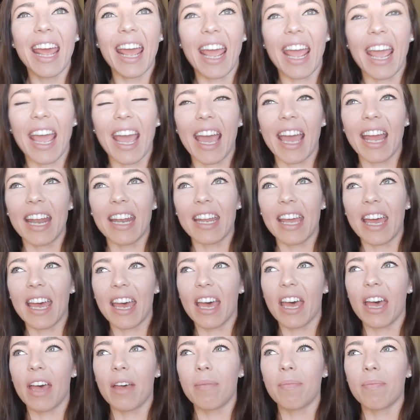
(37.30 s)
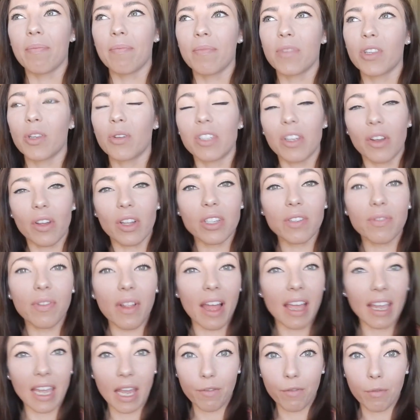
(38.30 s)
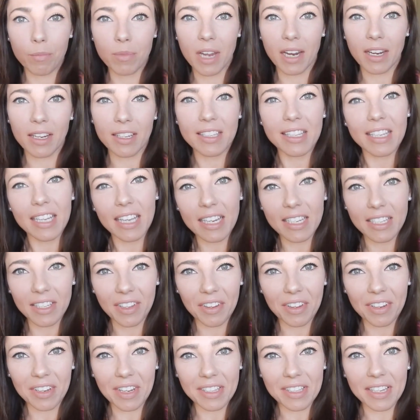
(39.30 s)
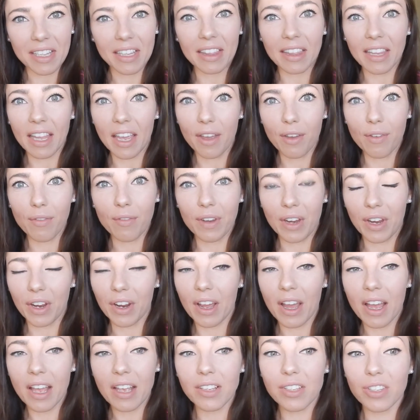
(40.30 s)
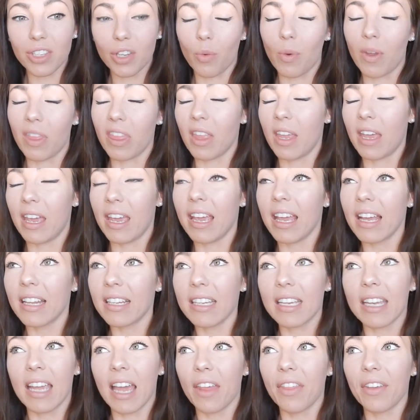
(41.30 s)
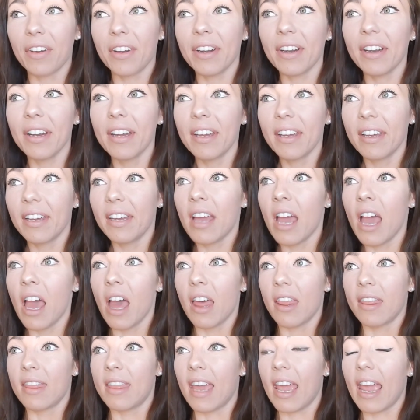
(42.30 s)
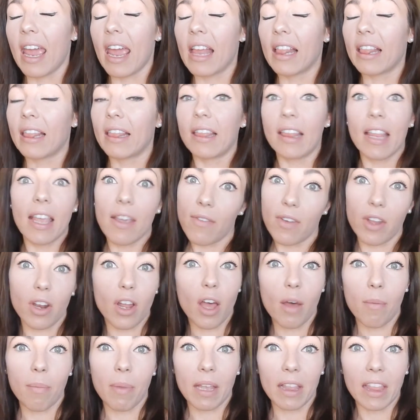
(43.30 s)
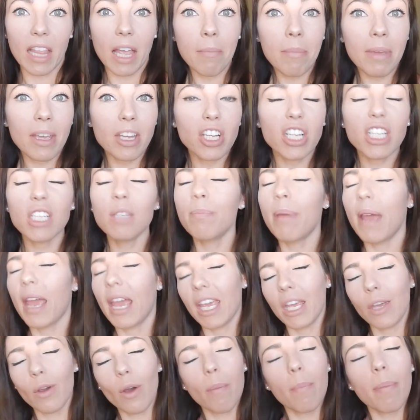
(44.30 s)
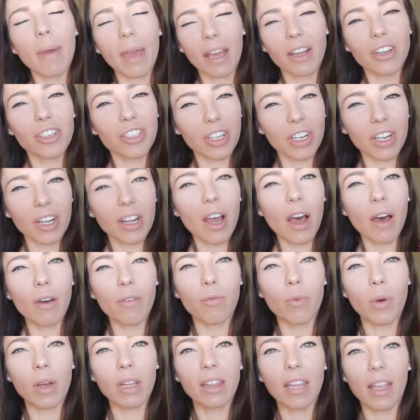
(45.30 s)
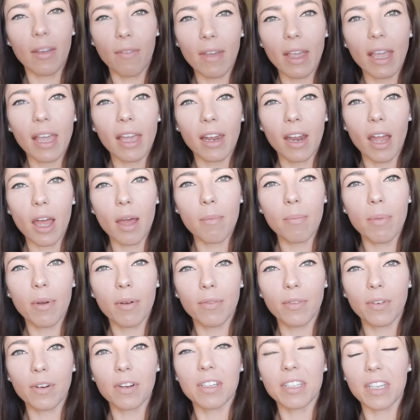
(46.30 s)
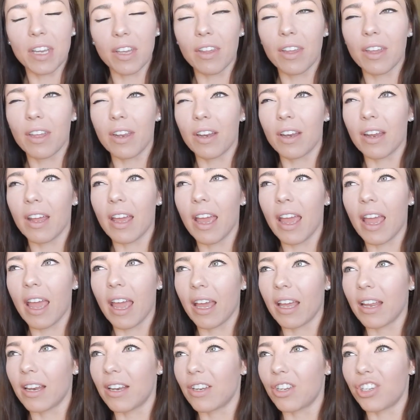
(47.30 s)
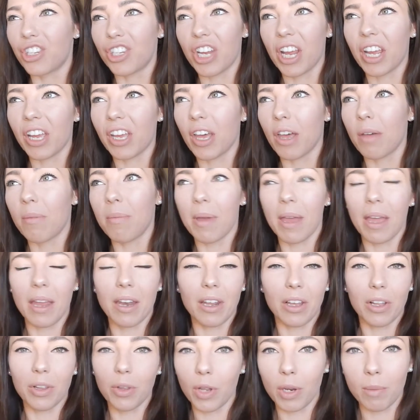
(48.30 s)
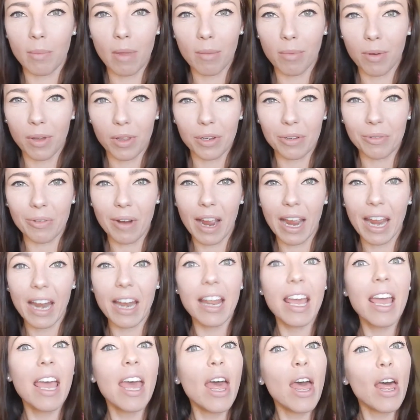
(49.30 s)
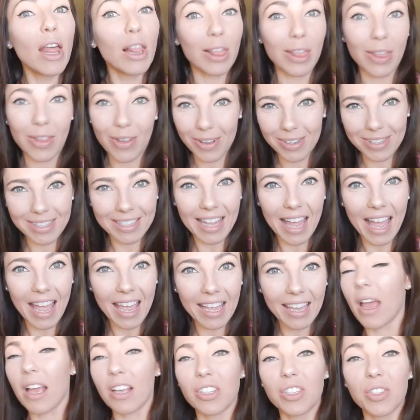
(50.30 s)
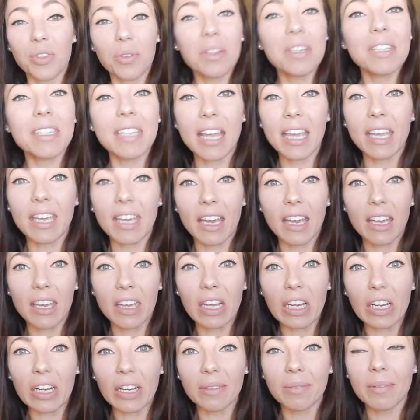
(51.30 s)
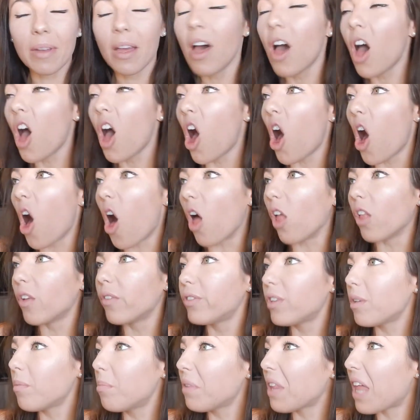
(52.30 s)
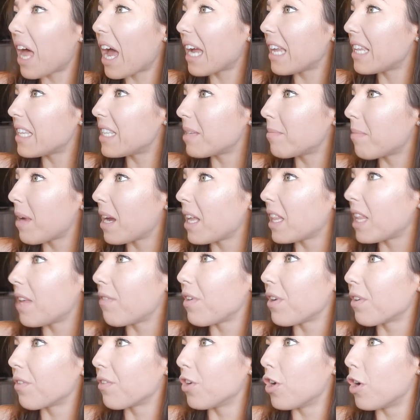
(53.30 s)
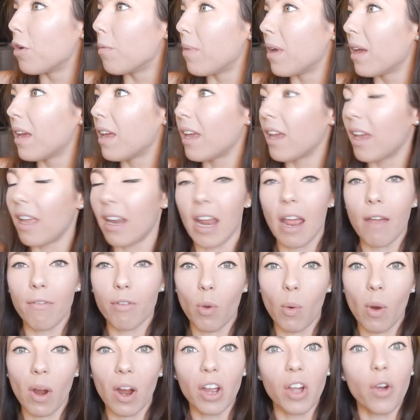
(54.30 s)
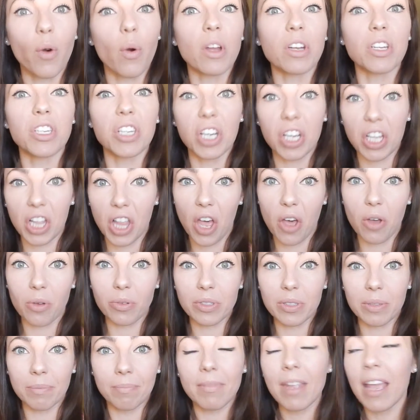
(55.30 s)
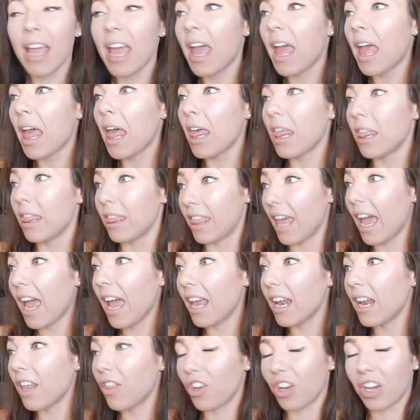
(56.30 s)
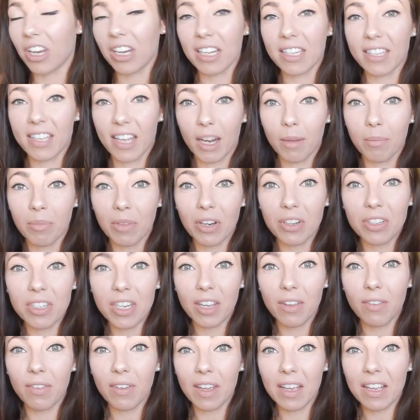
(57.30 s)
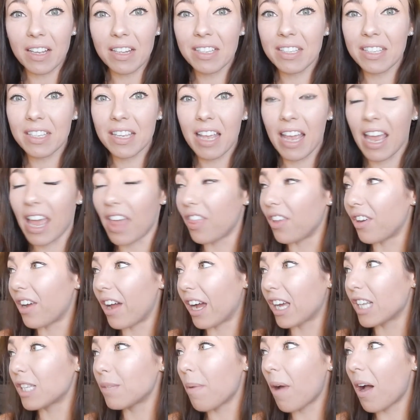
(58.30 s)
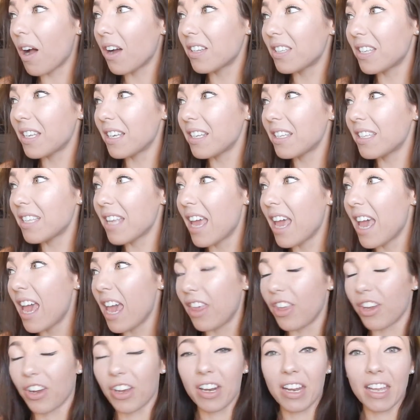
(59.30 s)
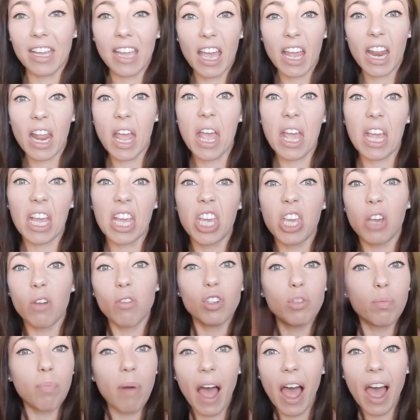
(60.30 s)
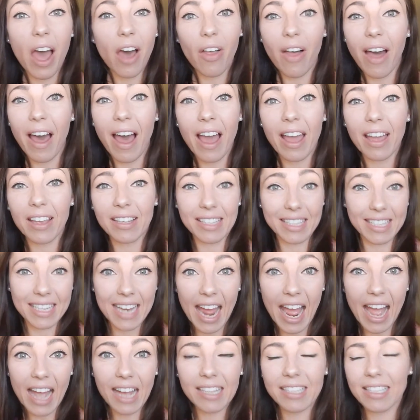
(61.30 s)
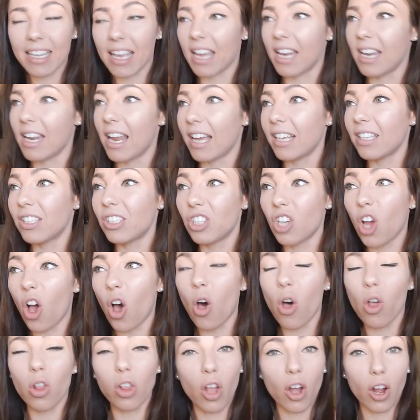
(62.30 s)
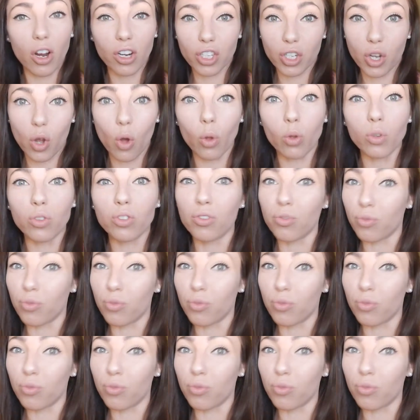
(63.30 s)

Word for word: And um, so Dylan's flying in from Tennessee. Dylan doesn't live near us, so when they get together, they live it up. And let me just paint you a picture of what living it up for Dylan and Jacob, and including my brother Ryan, looks like as soon as they get here all of the blinds in my living room and everywhere are going to close. Then they're gonna set up their TVs and their Xboxes. They're gonna get a huge pile high of snacks and nice, tall, large, cold